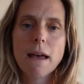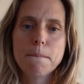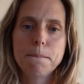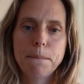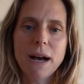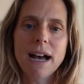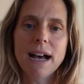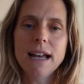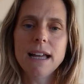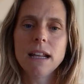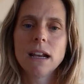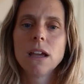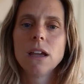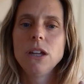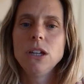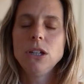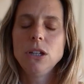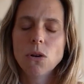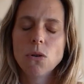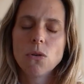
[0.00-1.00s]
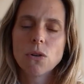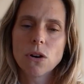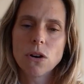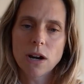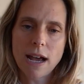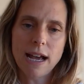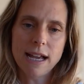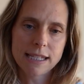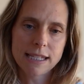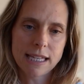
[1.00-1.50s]
but you're not
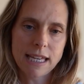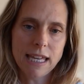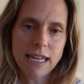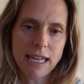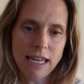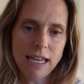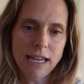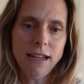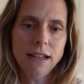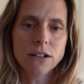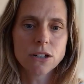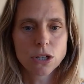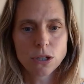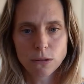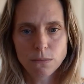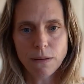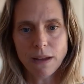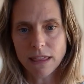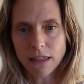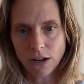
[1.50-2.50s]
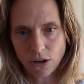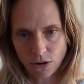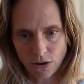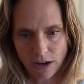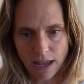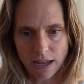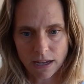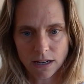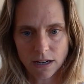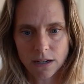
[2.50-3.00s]
asking it to be the
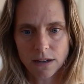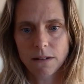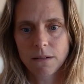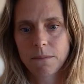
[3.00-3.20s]
creator.